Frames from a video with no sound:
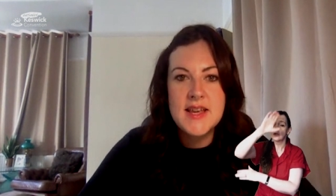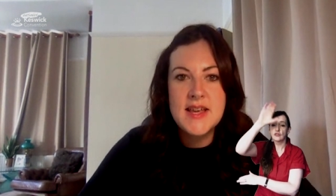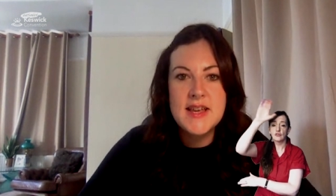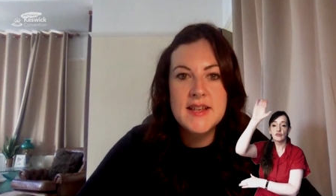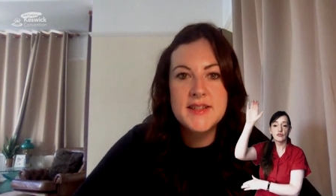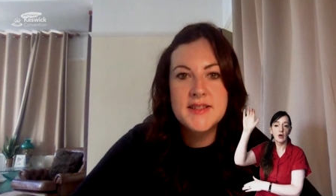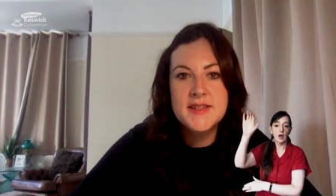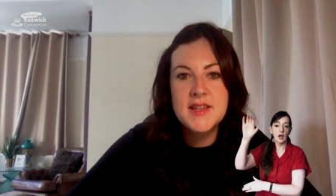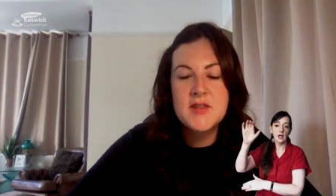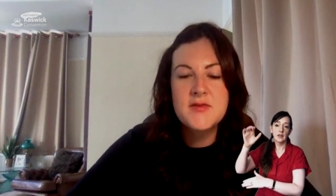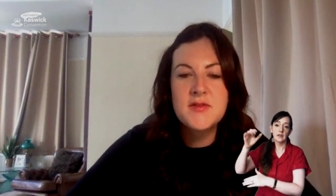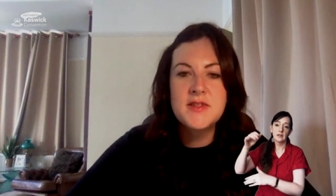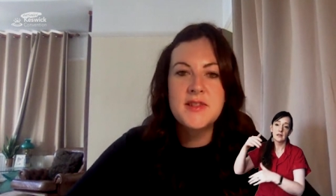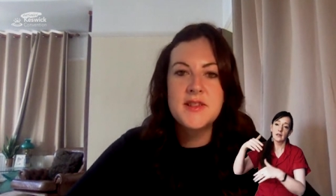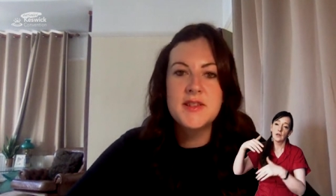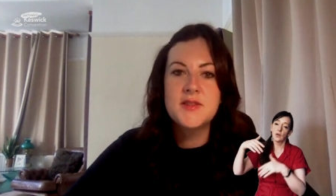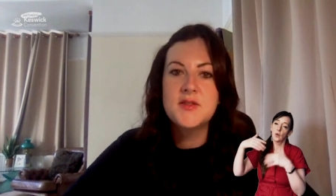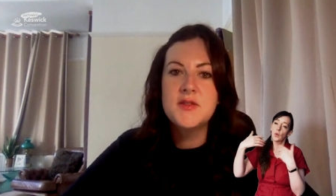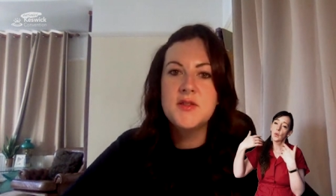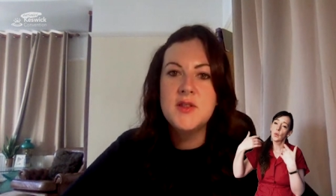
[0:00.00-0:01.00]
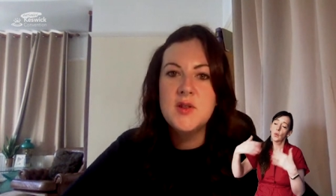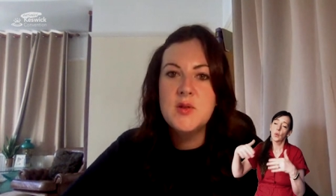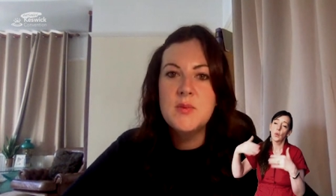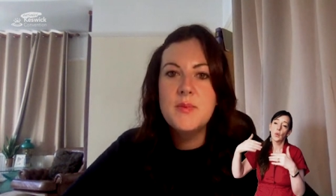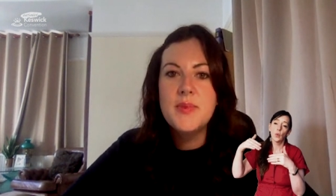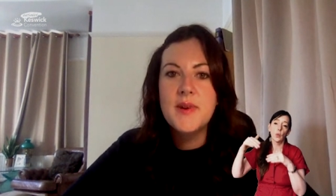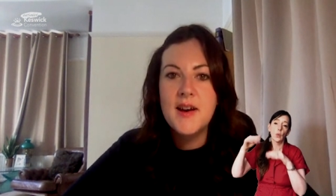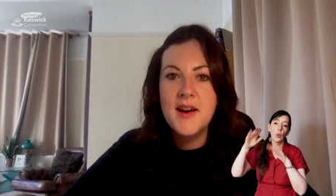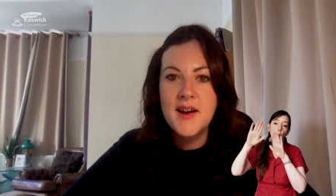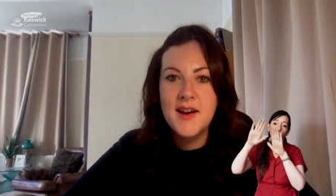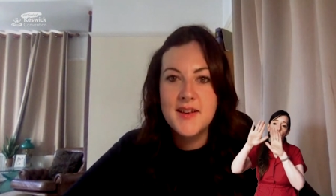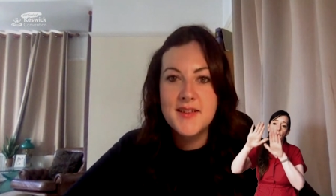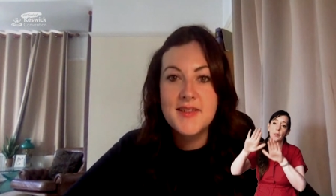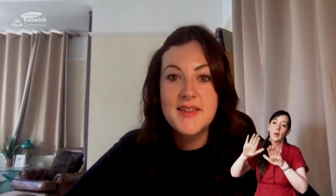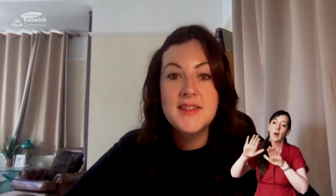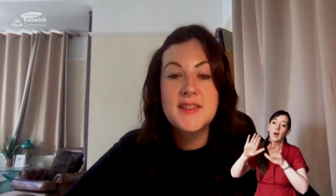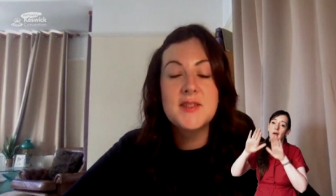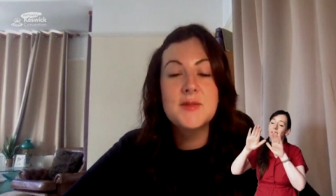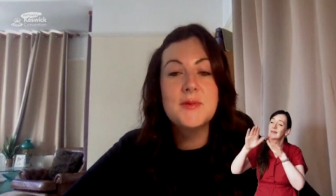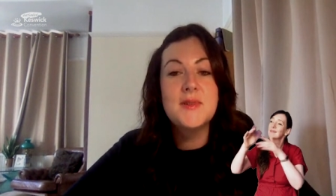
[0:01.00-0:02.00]
He has given us new birth
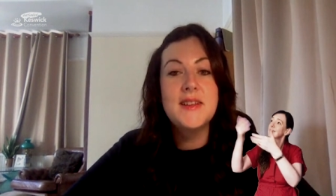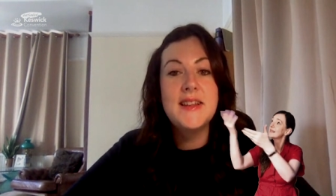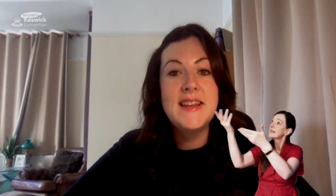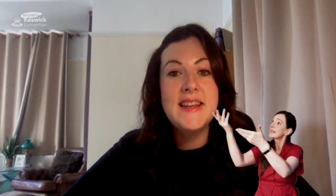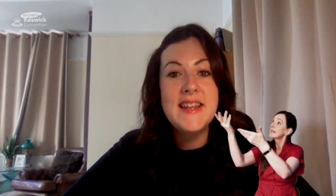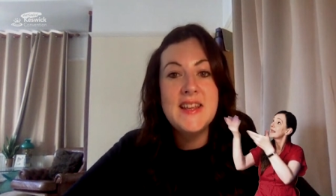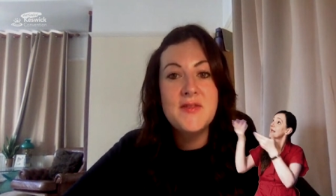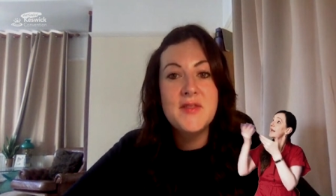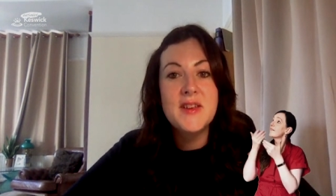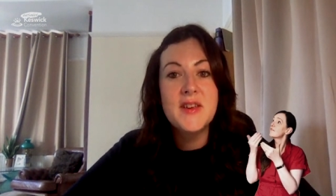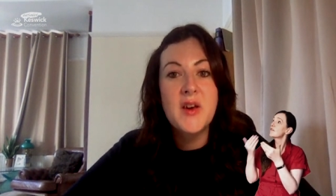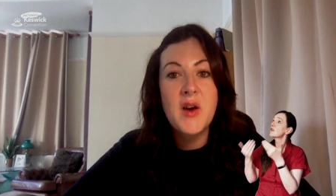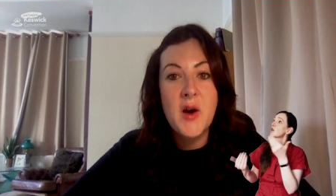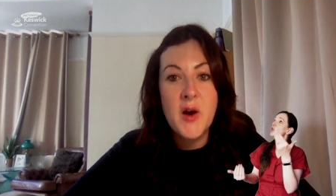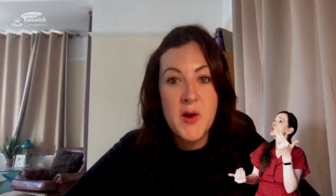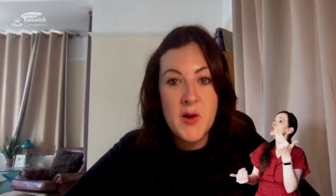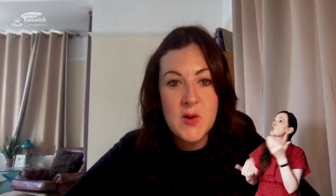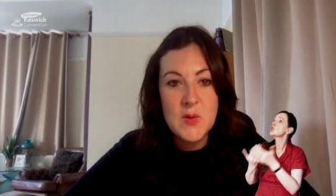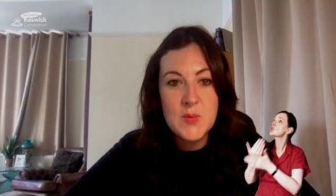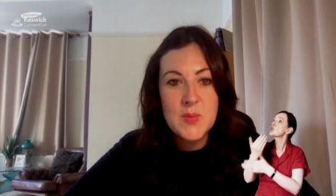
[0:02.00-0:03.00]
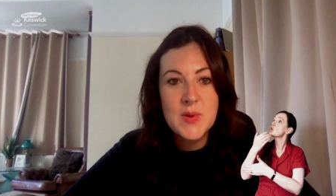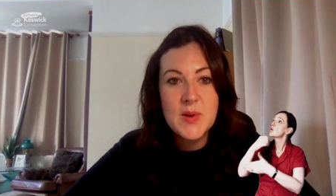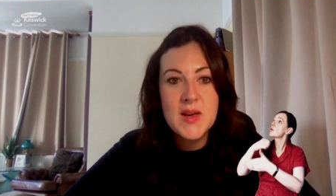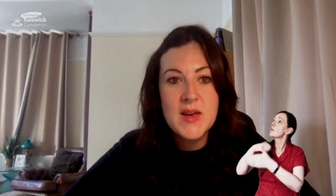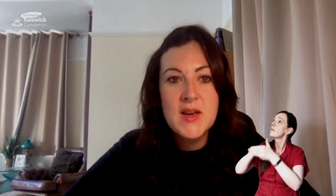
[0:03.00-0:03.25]
into a living hope."